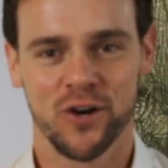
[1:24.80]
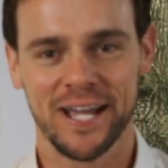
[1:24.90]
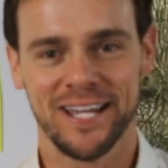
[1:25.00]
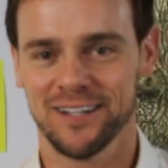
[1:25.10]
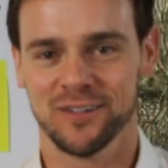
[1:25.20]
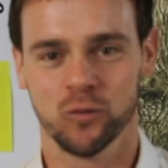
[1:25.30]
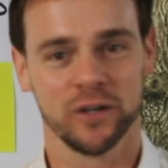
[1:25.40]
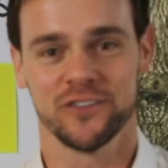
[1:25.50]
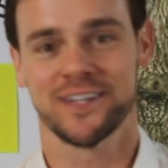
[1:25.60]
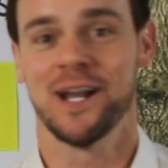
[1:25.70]
Okay,
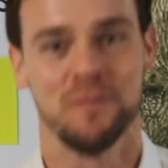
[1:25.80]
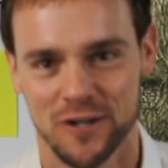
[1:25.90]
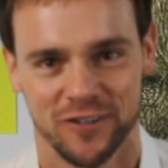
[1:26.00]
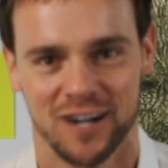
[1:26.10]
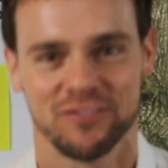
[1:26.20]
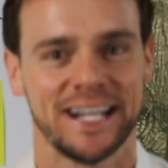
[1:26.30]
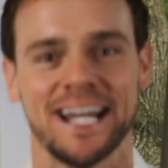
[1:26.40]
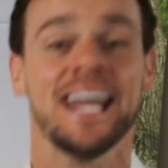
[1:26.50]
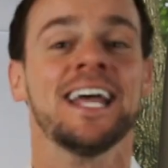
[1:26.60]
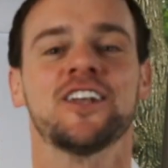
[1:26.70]
we're just going to move on.
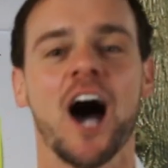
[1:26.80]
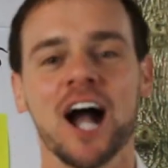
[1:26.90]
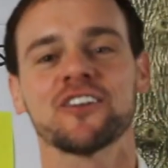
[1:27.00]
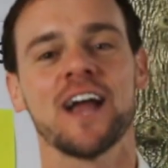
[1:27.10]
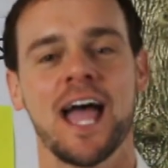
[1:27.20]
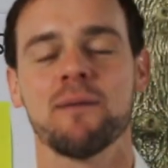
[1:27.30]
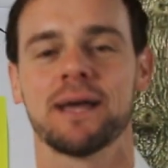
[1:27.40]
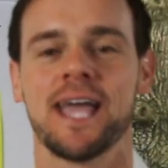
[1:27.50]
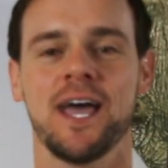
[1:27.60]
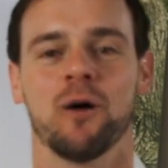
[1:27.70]
Forget it. Dr.
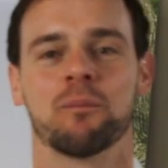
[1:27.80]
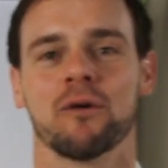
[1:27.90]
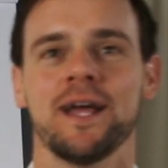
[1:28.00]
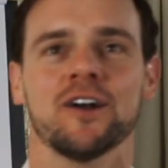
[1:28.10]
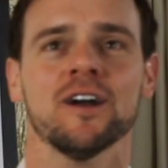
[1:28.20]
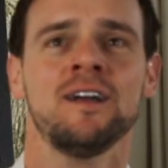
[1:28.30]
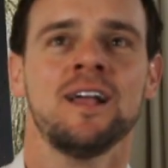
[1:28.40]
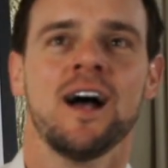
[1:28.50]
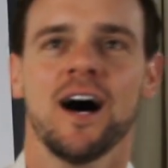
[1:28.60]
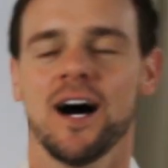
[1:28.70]
Abigail Brenner,
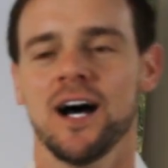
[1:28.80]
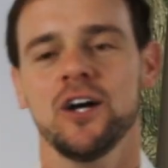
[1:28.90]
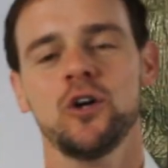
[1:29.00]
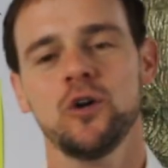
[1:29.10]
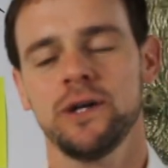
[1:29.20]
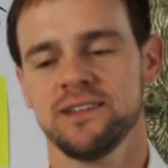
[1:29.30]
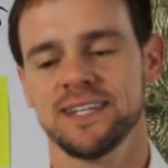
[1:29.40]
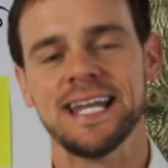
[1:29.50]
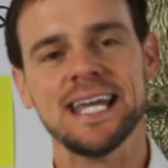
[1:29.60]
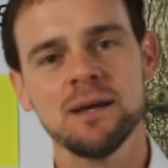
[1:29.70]
uh, who
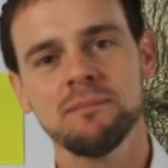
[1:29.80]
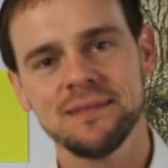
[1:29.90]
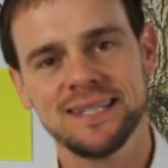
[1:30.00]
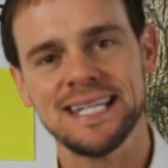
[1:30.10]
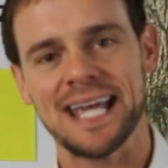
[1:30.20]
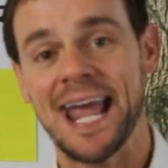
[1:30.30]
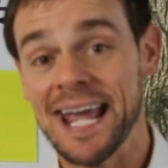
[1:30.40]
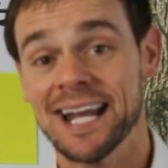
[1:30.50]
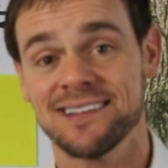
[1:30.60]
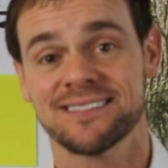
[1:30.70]
is an MD
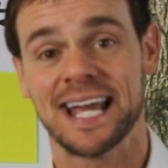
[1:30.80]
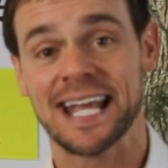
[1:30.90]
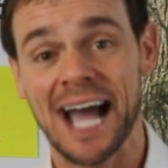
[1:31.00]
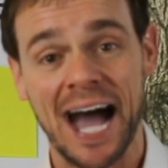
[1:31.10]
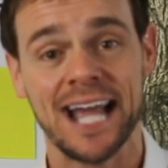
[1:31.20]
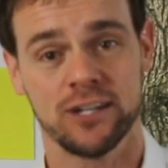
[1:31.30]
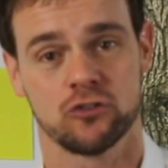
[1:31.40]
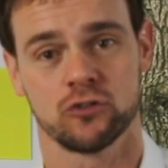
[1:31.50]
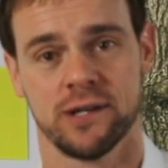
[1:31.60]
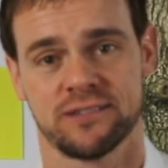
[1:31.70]
and a
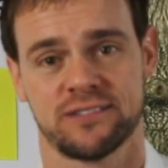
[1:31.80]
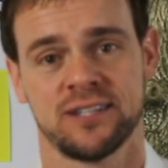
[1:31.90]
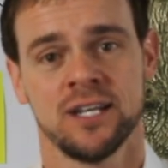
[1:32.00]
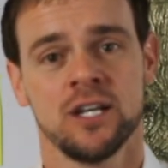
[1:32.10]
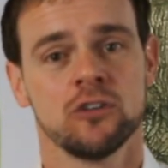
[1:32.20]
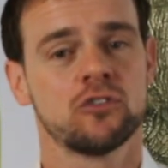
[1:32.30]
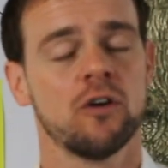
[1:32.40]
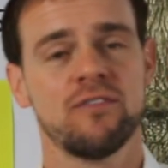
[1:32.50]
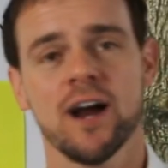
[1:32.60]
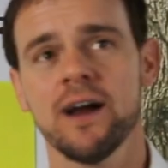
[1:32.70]
psychiatrist,
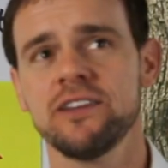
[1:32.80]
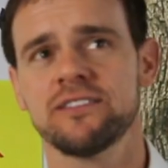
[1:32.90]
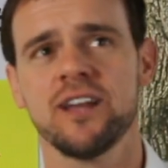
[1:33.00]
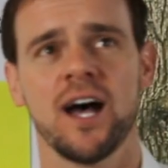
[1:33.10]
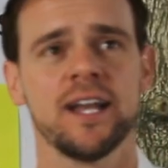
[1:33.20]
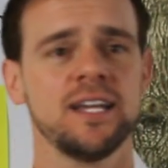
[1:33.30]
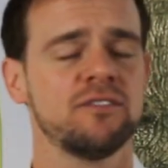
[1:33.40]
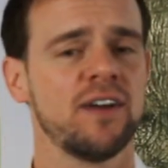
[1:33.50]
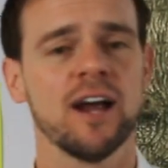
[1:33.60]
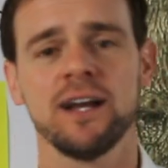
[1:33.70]
so very
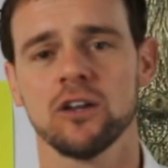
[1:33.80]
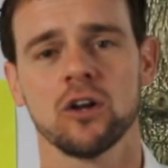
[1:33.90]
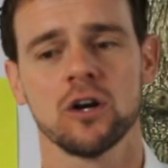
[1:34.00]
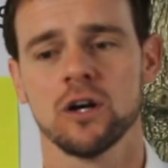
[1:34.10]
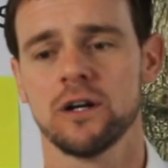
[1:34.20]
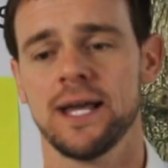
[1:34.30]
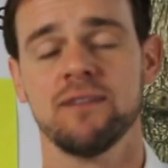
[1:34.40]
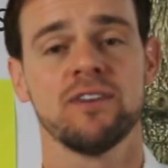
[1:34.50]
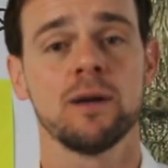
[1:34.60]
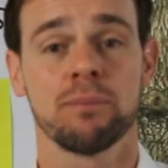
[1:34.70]
studied, very learned,
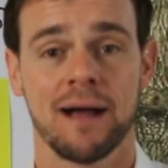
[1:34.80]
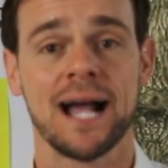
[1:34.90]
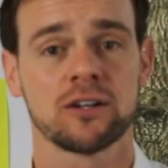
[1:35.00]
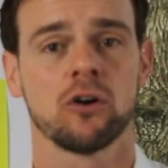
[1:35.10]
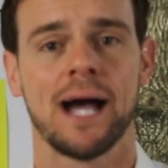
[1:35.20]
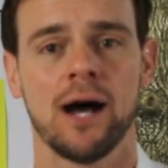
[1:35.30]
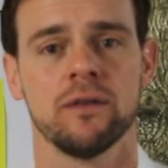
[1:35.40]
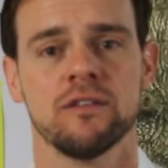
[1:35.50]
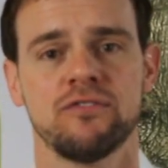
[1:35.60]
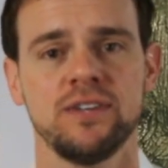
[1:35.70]
and very practical
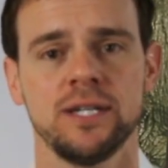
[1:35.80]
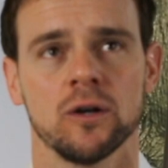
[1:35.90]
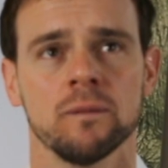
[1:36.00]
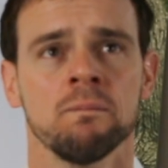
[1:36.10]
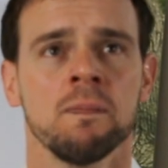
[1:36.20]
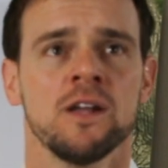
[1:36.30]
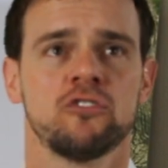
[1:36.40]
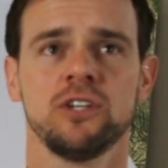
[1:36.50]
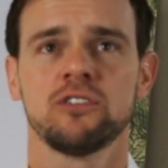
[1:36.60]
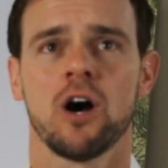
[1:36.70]
out in the field.
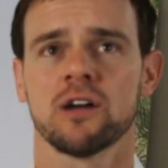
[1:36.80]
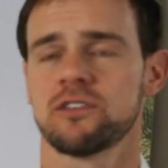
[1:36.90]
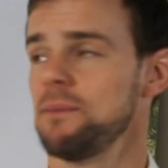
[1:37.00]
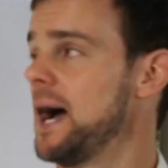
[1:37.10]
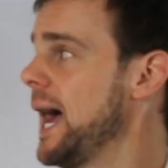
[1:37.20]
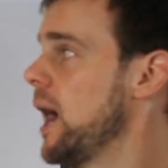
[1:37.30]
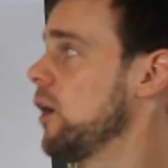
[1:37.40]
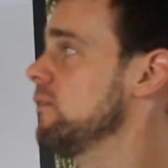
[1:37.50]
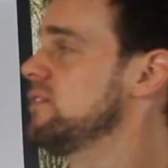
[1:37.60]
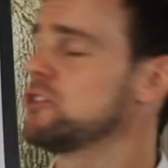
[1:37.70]
She talks about
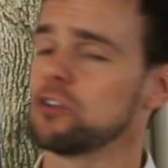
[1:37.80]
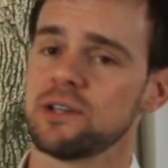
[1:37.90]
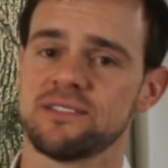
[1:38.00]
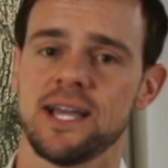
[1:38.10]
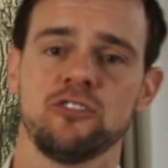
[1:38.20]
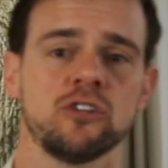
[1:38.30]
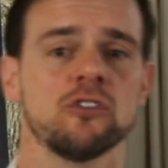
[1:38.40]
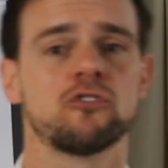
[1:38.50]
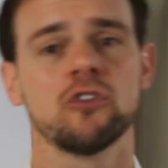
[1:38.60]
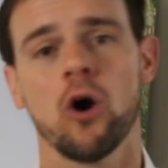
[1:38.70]
how
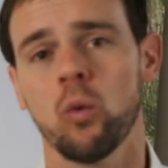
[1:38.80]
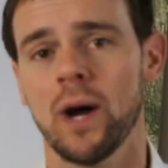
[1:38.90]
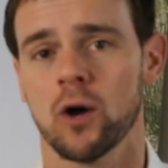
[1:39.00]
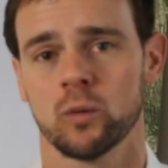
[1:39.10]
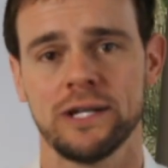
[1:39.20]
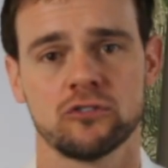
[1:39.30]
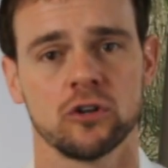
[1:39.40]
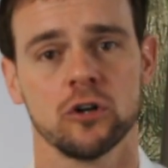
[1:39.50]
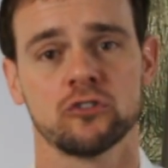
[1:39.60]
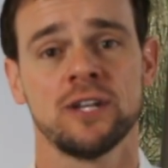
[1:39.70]
visualization is so well
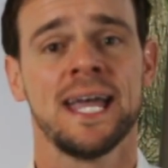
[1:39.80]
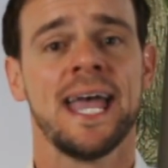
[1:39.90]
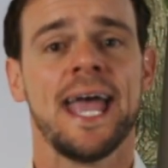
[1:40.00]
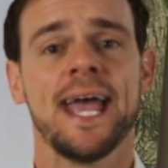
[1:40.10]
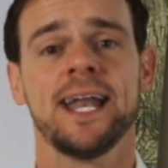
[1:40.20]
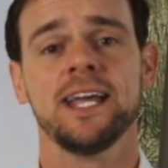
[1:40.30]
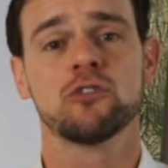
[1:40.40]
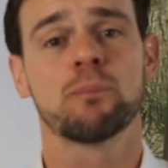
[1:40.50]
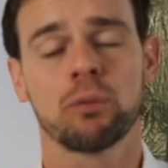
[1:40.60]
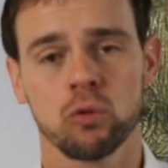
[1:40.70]
researched and
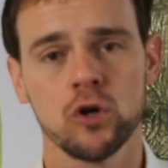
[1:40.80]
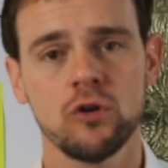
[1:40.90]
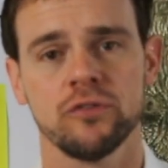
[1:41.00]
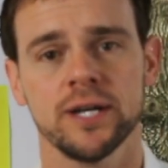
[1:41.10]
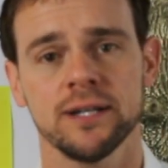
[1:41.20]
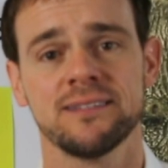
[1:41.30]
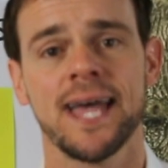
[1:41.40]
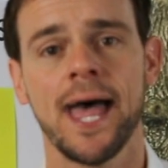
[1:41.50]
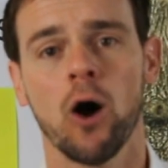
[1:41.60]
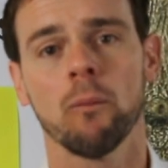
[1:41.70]
is proven
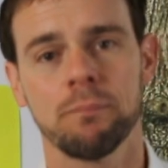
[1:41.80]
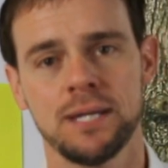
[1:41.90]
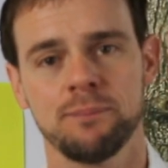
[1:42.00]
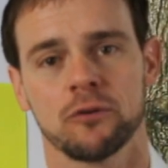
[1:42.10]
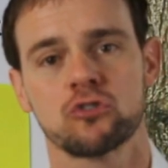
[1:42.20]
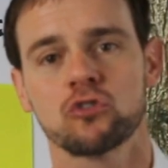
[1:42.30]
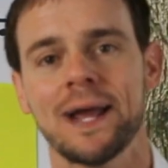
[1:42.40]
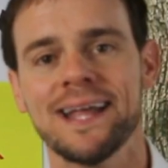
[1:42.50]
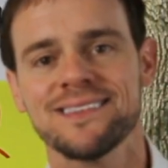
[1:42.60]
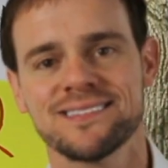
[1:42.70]
to help people
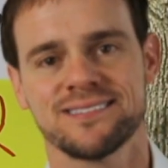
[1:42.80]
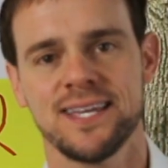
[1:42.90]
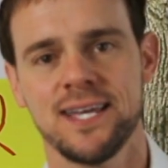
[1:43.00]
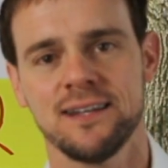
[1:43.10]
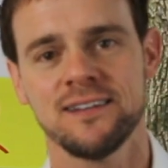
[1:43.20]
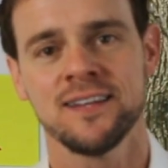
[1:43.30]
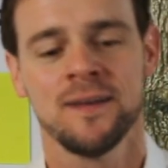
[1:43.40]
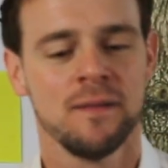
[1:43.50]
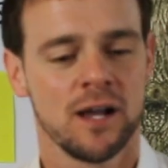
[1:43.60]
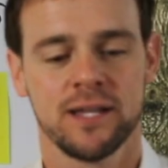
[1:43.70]
transcend
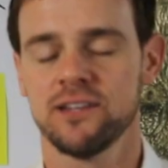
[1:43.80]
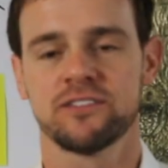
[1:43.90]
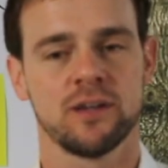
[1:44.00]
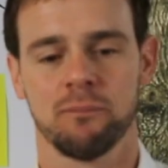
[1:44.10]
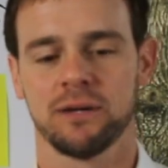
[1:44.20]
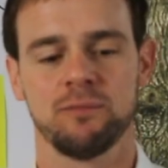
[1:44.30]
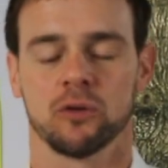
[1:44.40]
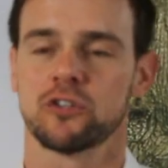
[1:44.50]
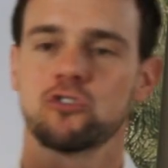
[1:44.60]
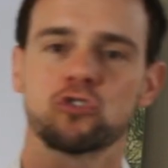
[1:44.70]
Okay, this is
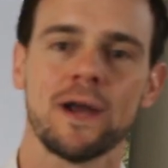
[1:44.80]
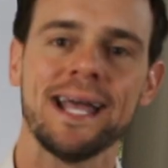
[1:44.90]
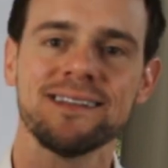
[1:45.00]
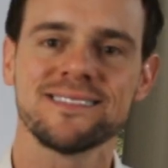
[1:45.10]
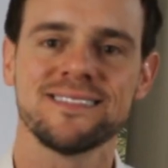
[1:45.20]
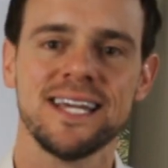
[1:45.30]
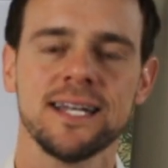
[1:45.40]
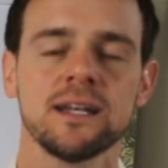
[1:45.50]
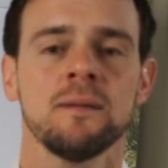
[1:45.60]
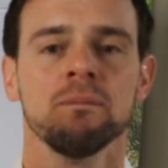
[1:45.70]
unbelievable. To
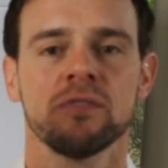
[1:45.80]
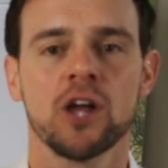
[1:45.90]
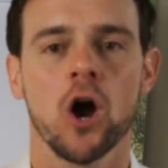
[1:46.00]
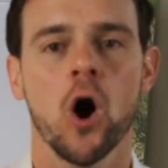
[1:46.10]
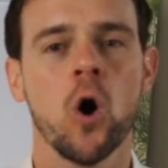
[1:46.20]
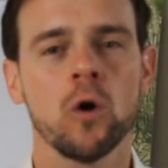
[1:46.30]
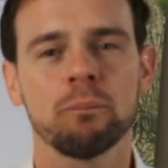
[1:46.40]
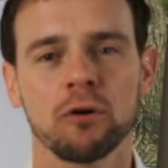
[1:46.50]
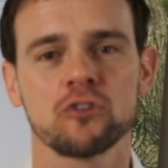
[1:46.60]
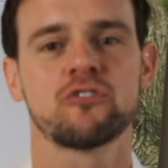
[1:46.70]
transcend their
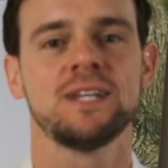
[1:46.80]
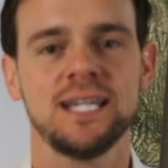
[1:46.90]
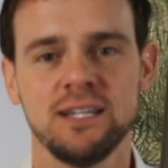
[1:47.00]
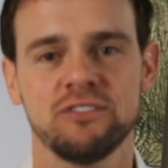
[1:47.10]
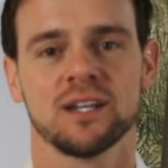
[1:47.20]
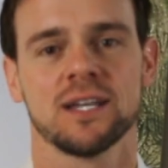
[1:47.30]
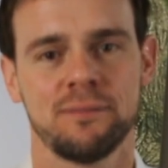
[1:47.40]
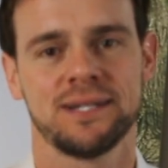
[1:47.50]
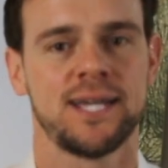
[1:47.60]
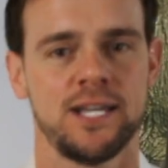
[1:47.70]
own perceived
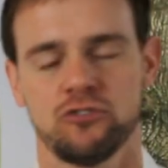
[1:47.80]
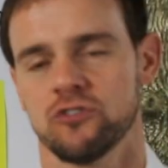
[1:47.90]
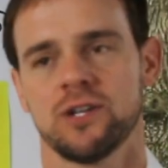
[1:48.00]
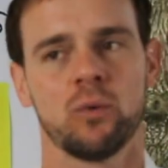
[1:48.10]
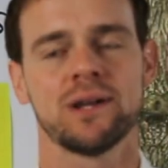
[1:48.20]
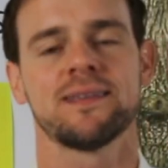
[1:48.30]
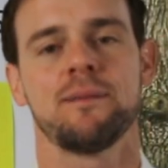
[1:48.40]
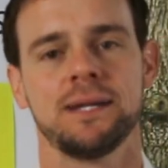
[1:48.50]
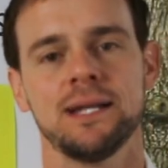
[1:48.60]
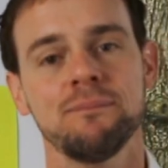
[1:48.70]
limitations. Now, what does that mean?